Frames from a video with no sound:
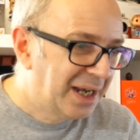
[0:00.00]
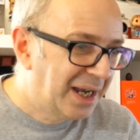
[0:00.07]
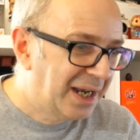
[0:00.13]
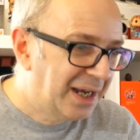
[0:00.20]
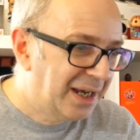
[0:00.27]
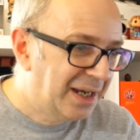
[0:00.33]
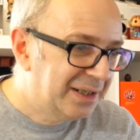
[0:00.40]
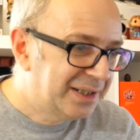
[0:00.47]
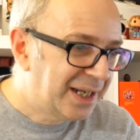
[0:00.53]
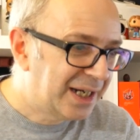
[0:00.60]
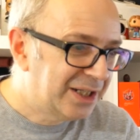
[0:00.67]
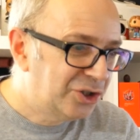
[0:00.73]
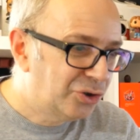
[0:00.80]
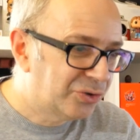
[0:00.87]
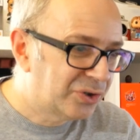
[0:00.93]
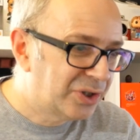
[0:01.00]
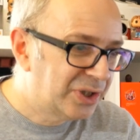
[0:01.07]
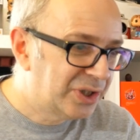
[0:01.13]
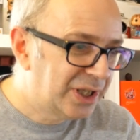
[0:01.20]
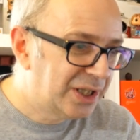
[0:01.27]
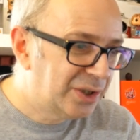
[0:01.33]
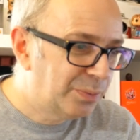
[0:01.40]
Uh, Danny
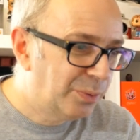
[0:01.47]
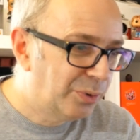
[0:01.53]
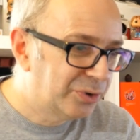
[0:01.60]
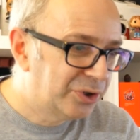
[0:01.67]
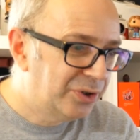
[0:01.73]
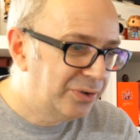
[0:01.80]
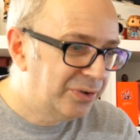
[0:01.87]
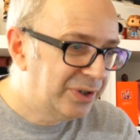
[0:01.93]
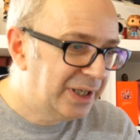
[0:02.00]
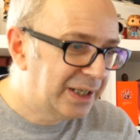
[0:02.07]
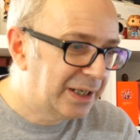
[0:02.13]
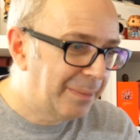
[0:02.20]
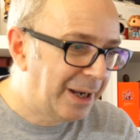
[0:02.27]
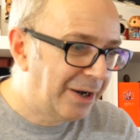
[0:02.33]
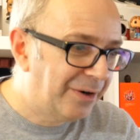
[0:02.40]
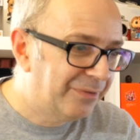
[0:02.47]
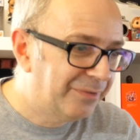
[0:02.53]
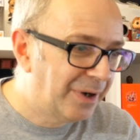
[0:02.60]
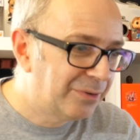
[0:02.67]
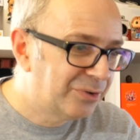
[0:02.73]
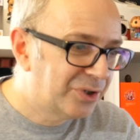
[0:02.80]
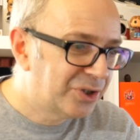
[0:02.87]
Johnson says, what do you think about
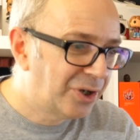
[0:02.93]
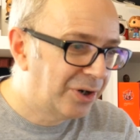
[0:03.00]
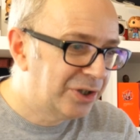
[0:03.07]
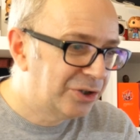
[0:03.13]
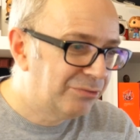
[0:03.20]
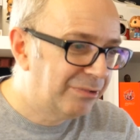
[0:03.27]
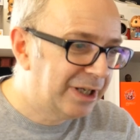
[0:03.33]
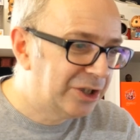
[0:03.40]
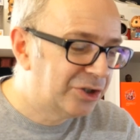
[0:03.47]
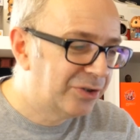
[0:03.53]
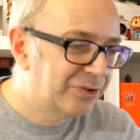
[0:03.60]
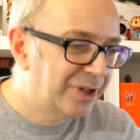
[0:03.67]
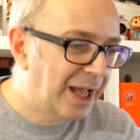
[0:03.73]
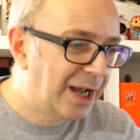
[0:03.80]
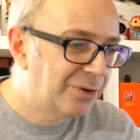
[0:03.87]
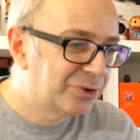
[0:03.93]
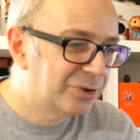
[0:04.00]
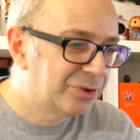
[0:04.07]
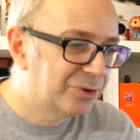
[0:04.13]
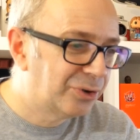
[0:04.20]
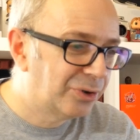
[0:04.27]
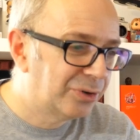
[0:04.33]
phones starting to reach one
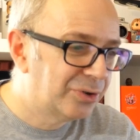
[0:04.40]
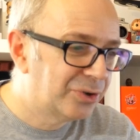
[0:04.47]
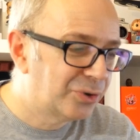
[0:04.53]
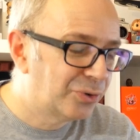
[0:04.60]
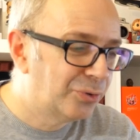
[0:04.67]
thousand dollars